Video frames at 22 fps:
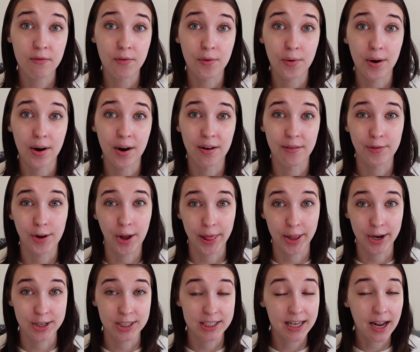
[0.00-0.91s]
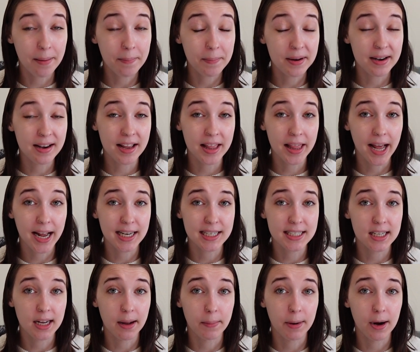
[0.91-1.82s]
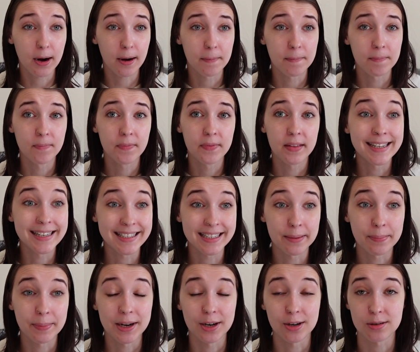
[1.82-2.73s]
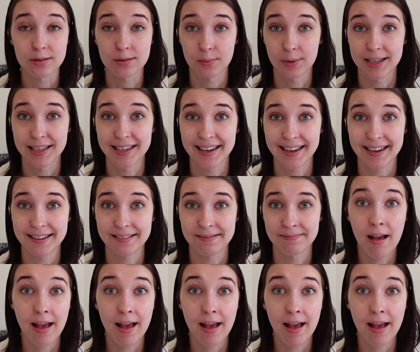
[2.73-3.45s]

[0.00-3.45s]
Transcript: for her father's company that summer, disappears one day.